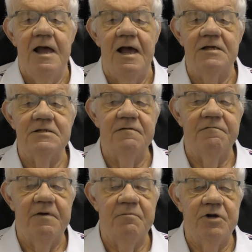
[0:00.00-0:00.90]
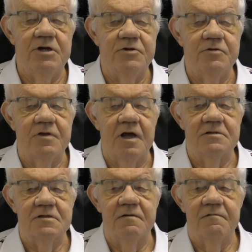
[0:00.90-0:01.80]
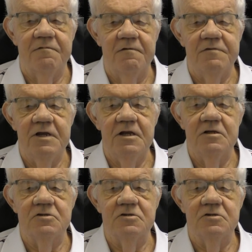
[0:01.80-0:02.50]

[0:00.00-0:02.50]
as in February 2015,